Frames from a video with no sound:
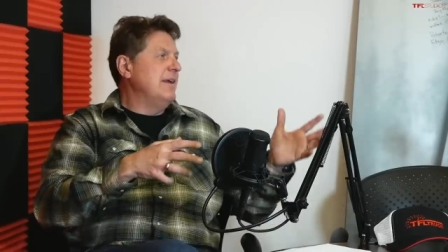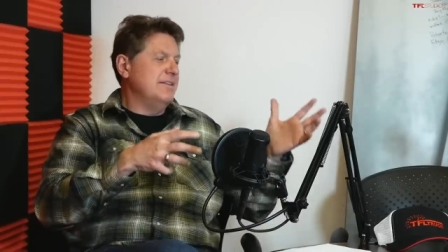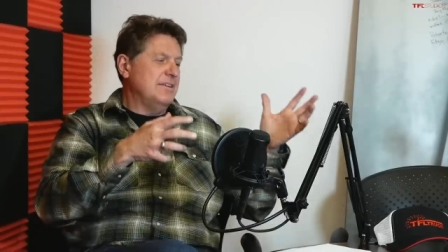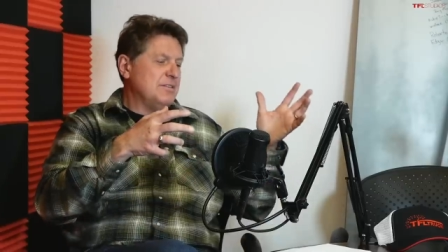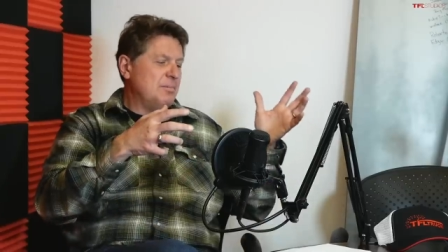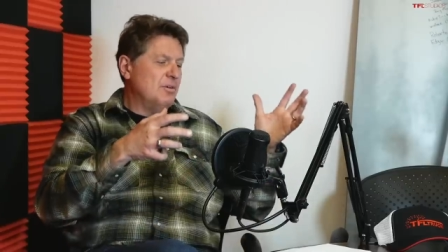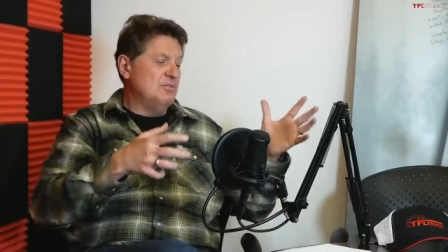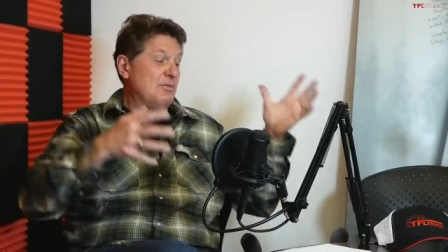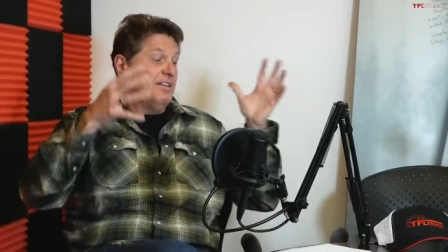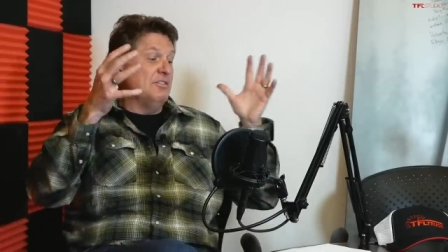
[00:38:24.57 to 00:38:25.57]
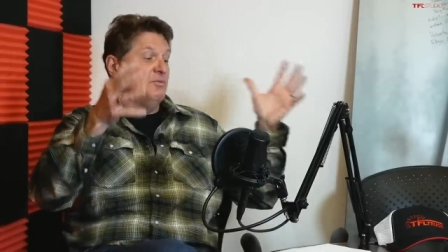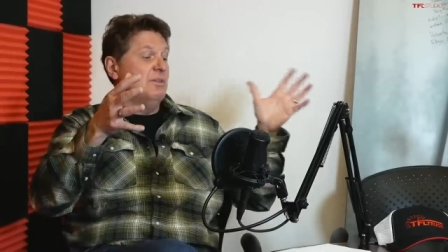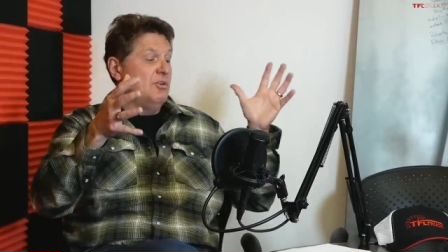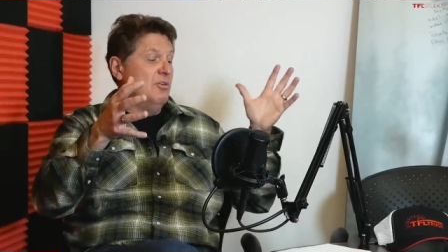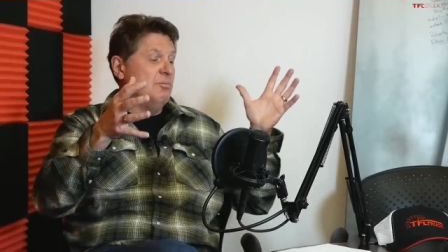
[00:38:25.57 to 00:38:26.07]
as opposed to we got this
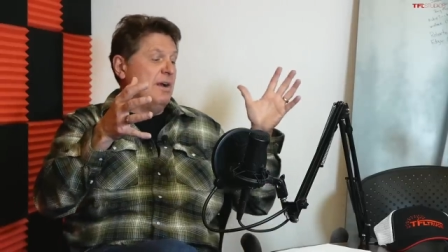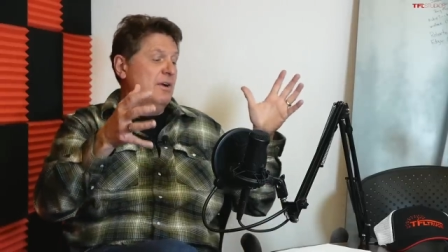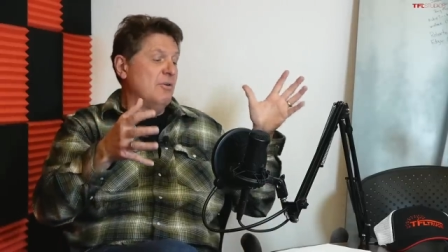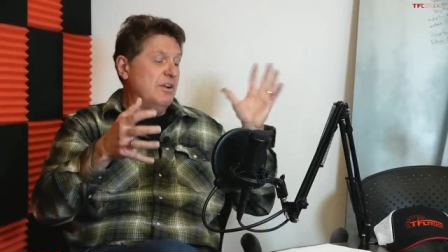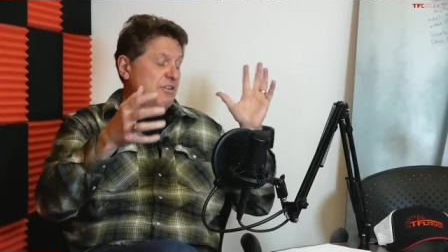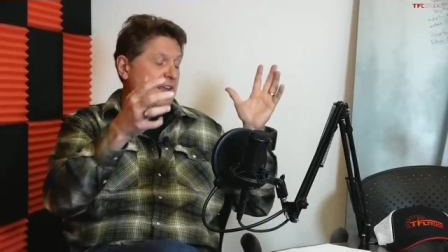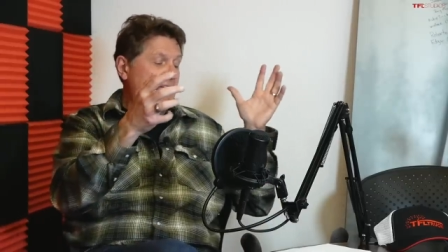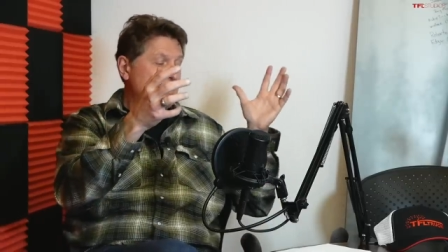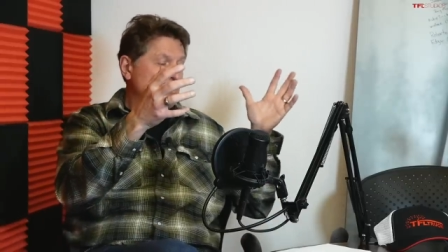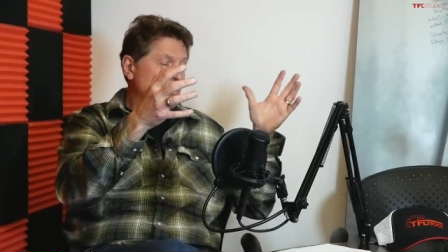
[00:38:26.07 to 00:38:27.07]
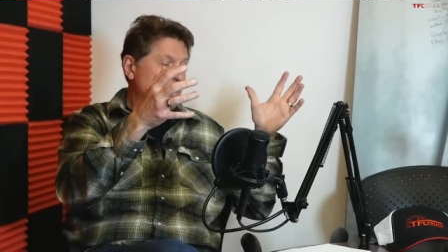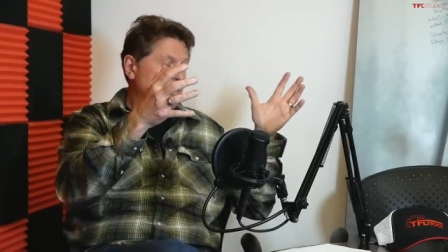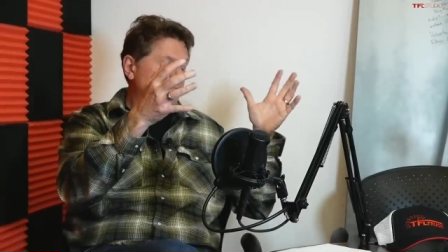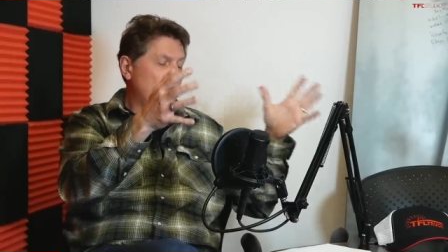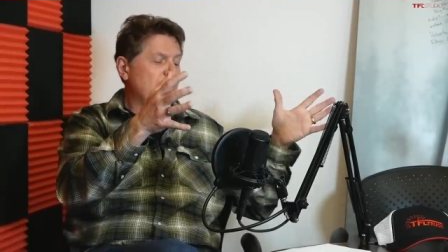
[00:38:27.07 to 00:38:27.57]
really cool Bronco, and if you can't quite
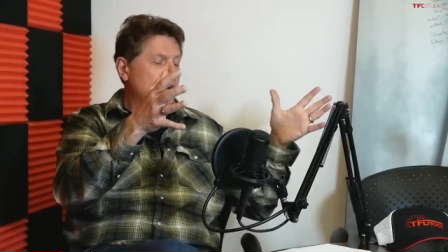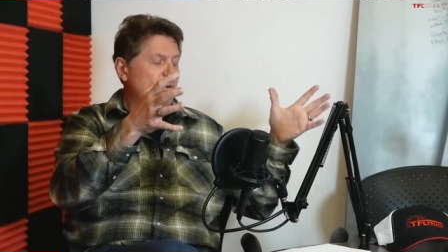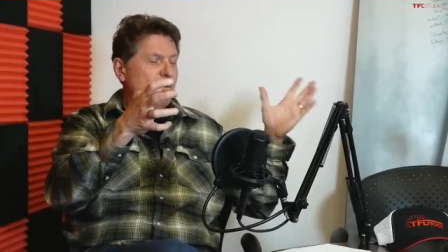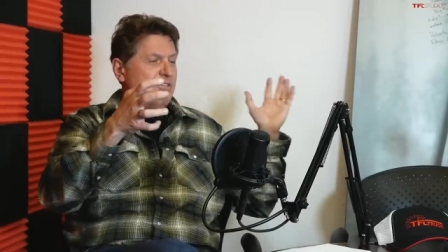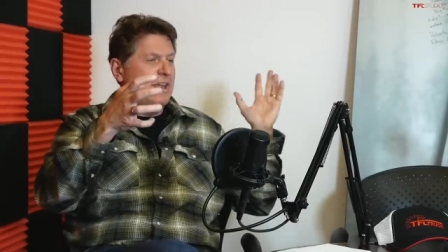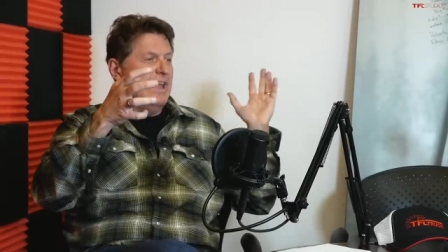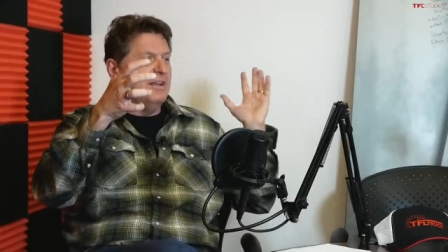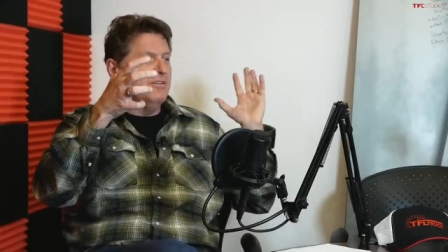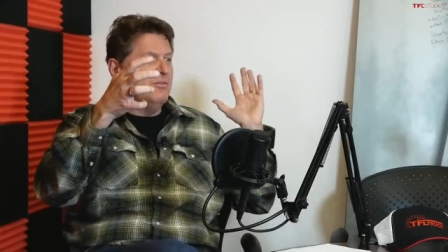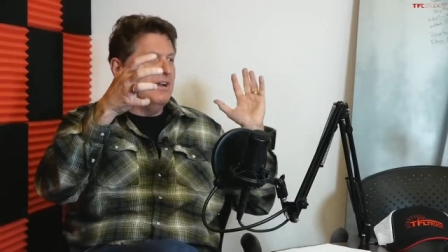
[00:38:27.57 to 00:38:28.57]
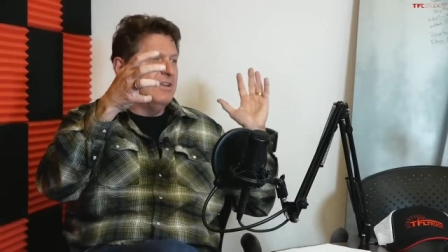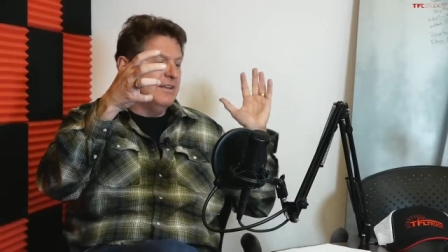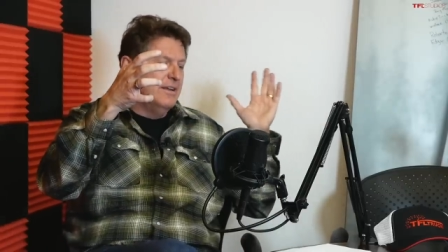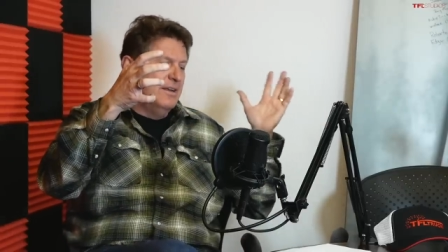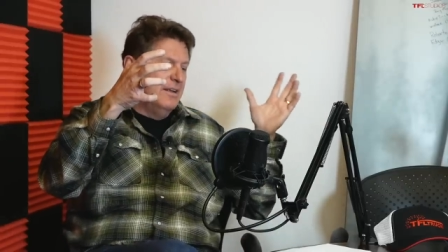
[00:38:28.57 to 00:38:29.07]
afford it, or if you can't quite,